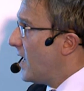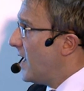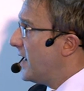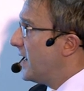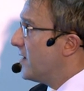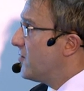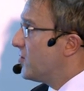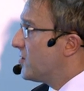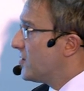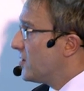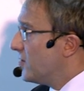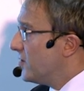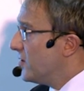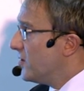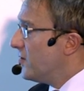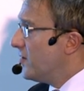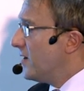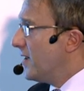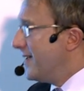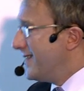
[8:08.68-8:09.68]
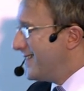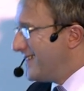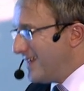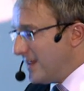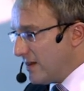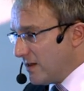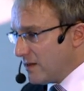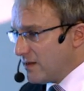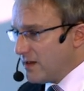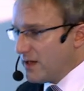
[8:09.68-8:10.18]
And I could show you,
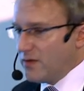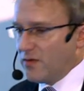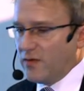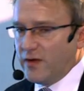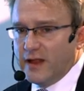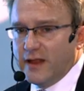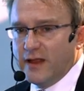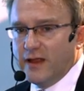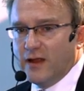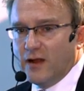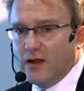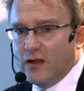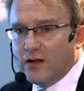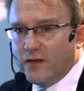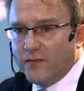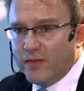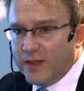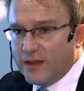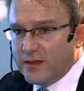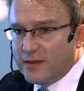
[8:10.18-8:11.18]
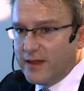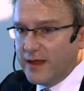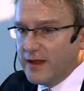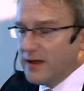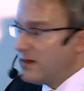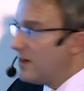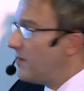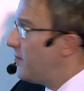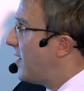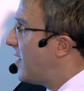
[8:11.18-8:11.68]
as I said already, a lot of these data
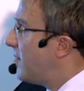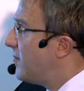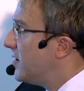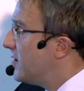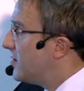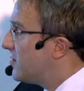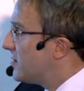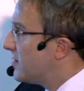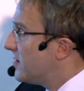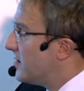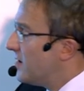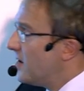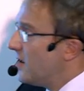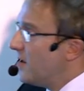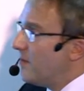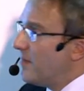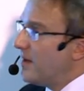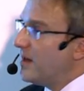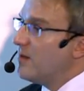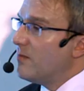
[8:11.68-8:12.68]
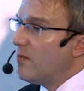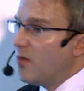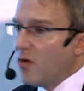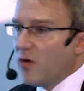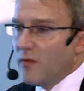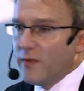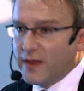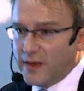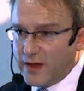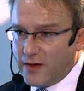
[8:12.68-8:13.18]
are published, many more
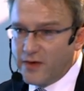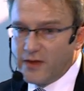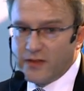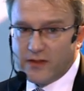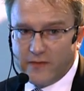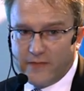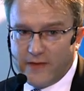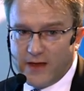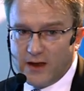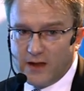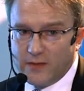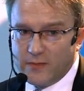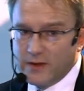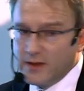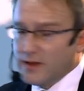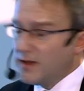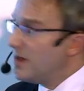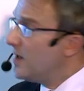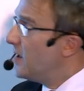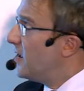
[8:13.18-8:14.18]
materials available,